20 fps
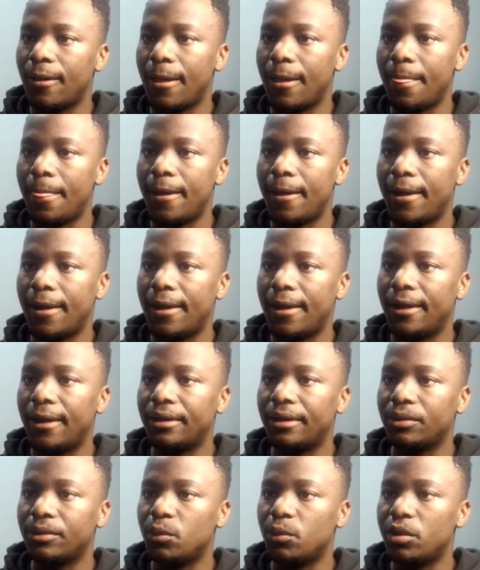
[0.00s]
and
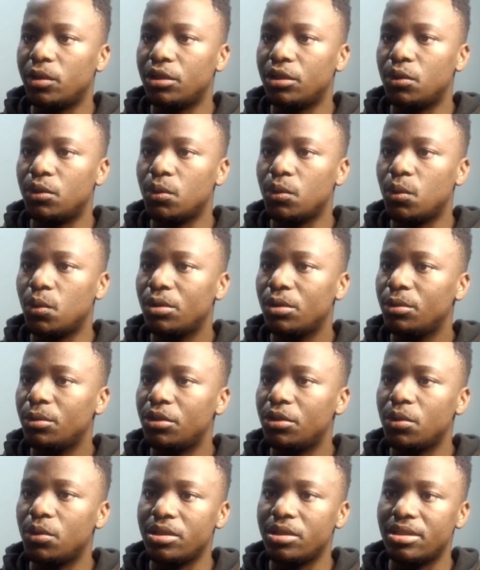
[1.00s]
then what
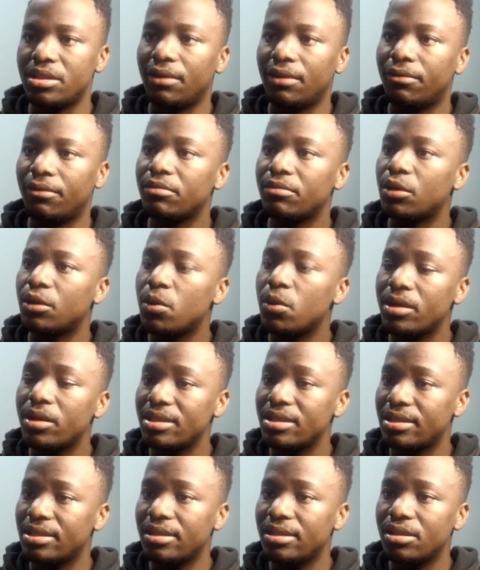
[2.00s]
we do is that from the
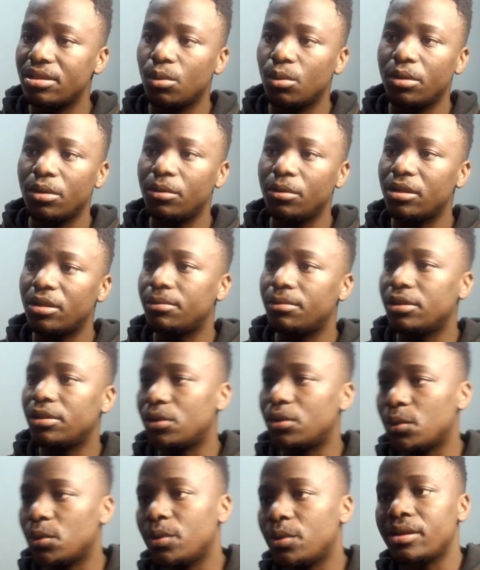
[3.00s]
cookies list, what we're going to
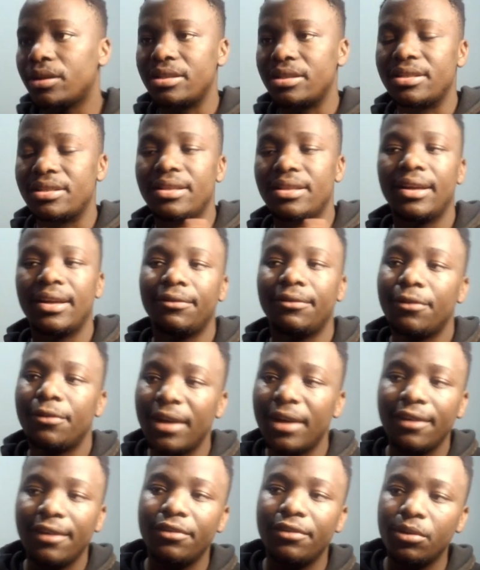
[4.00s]
be doing is that
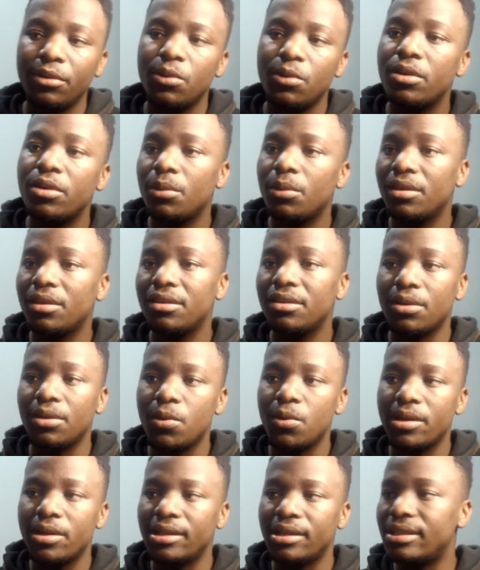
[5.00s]
for every cookie within
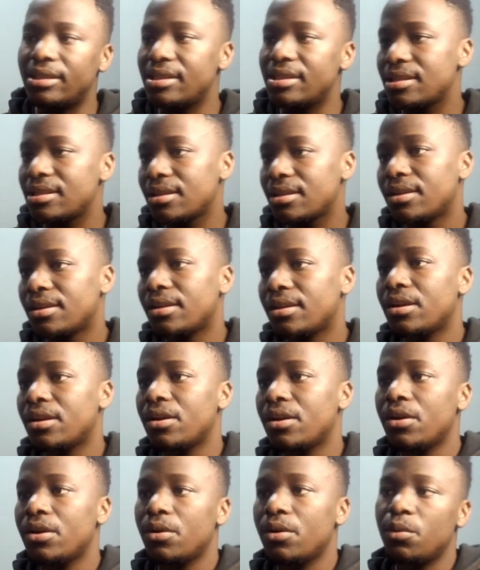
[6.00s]
the cookie list,
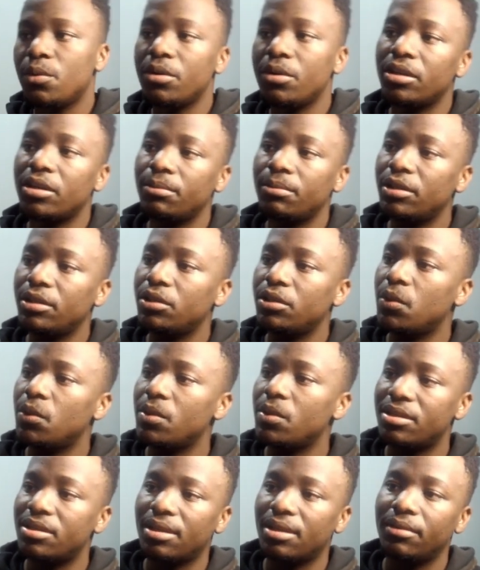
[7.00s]
we're going to be
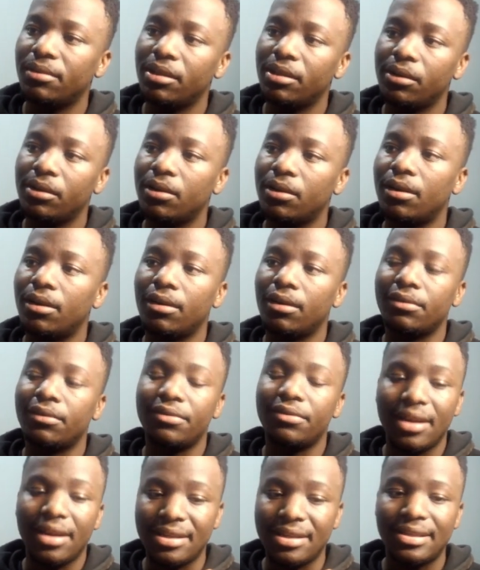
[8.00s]
doing something
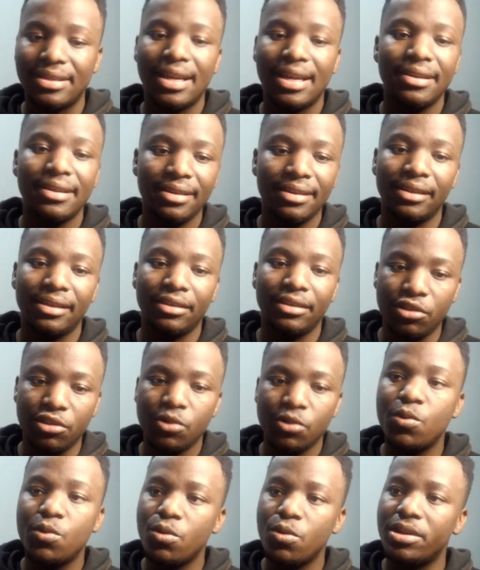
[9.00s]
of assigning
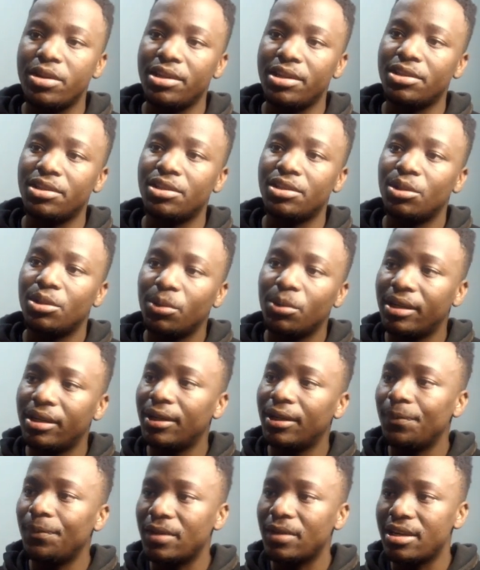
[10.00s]
new cookies to
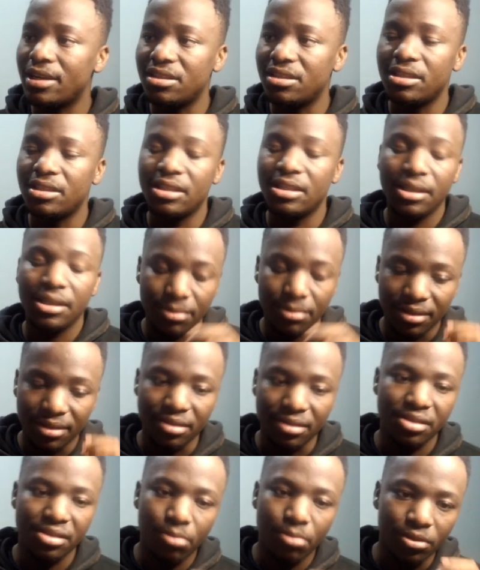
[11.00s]
the
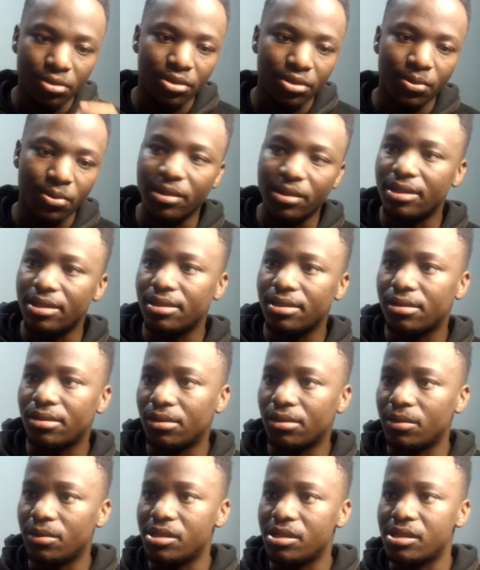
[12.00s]
HTTP response cookies,
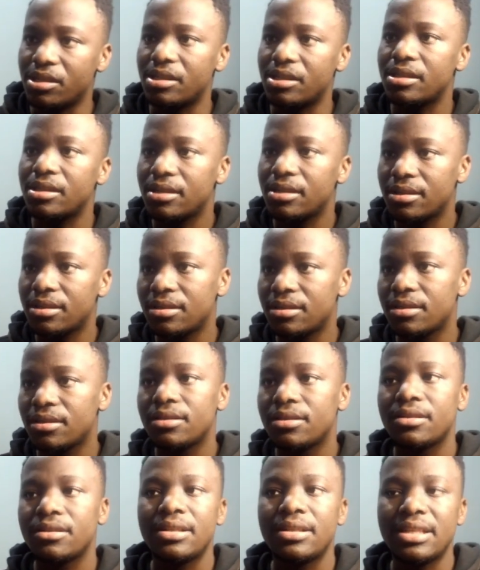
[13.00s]
on which is
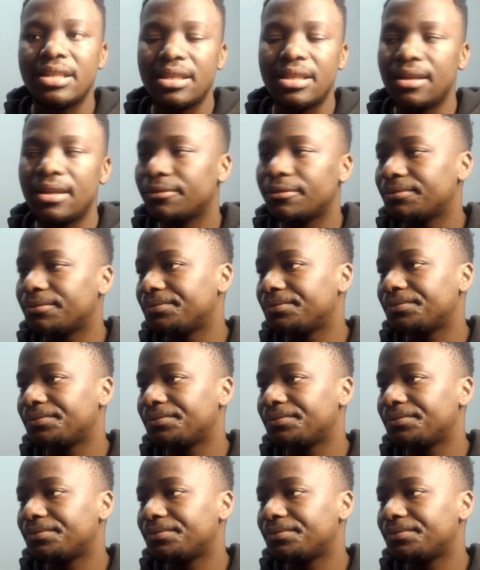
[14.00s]
this thing.